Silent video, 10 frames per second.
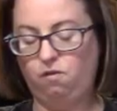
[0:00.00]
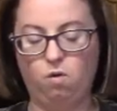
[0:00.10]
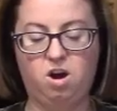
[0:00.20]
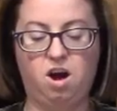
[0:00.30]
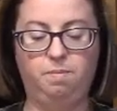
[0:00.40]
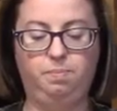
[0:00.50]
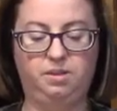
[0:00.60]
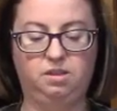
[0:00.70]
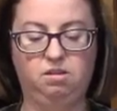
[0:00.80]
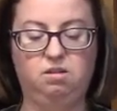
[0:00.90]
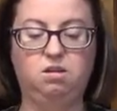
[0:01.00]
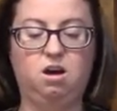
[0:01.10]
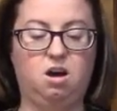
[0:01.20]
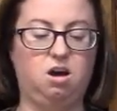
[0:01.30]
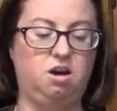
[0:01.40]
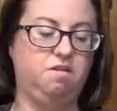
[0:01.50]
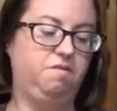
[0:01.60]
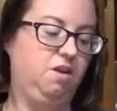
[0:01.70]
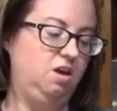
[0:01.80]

4 cups of